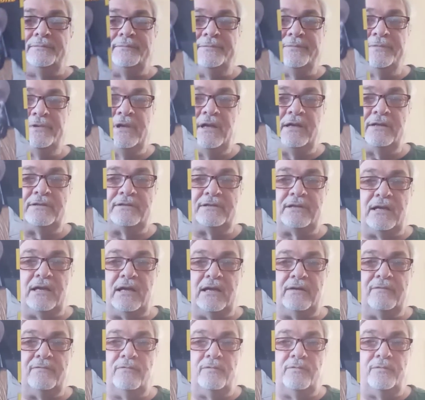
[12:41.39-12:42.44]
Next I
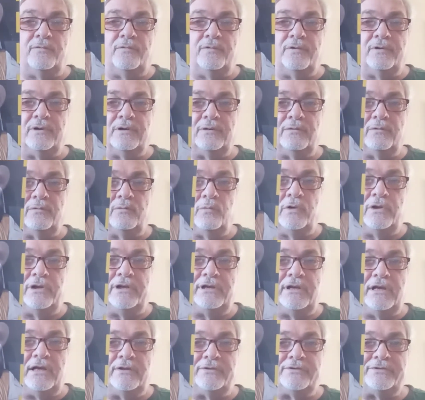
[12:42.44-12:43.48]
have Willie
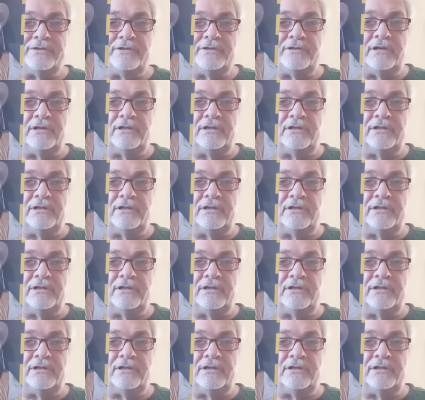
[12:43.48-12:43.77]
Nelson